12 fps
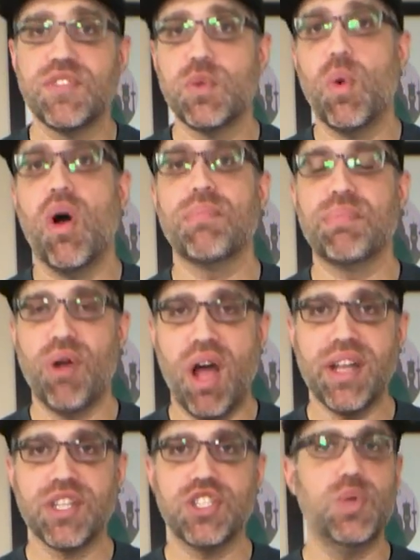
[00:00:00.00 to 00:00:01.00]
worth of Dewalt
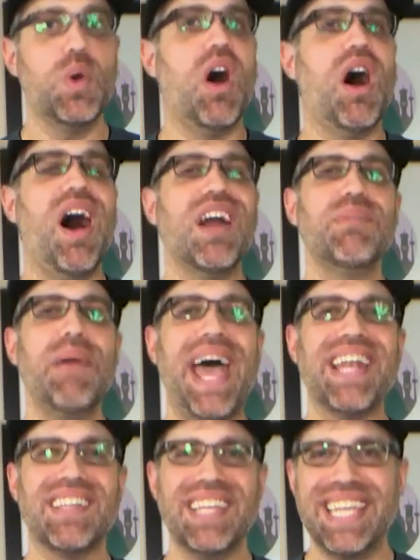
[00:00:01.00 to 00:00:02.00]
products, you
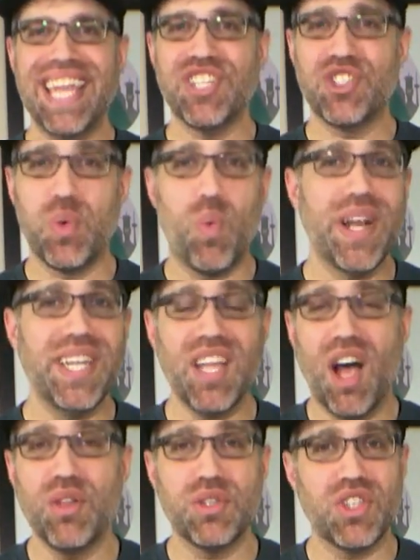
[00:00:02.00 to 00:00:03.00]
automatically get
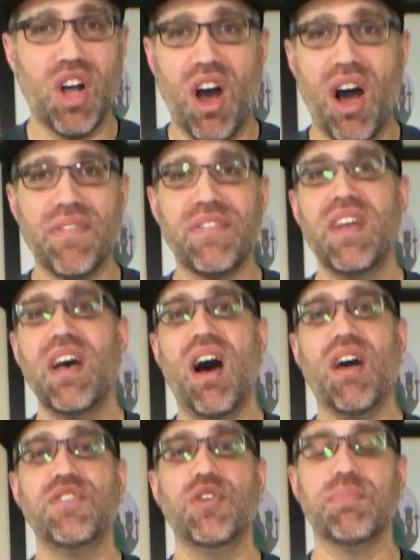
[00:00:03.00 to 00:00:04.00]
$20
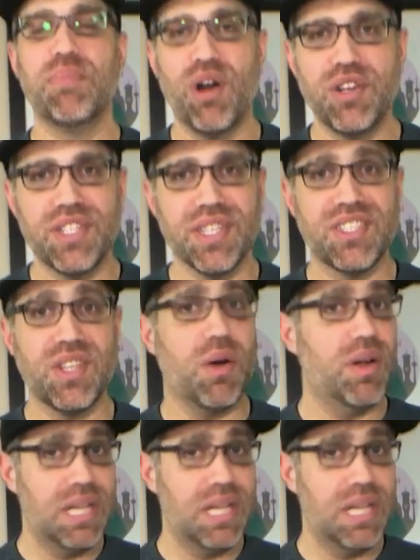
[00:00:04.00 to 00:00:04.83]
off of your purchase.